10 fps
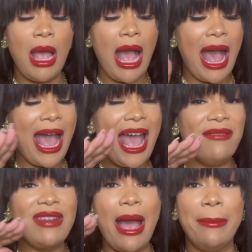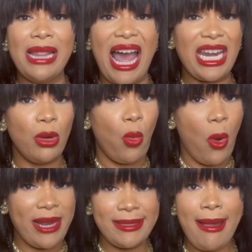I have not blotted
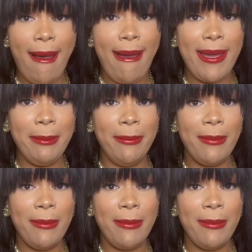one time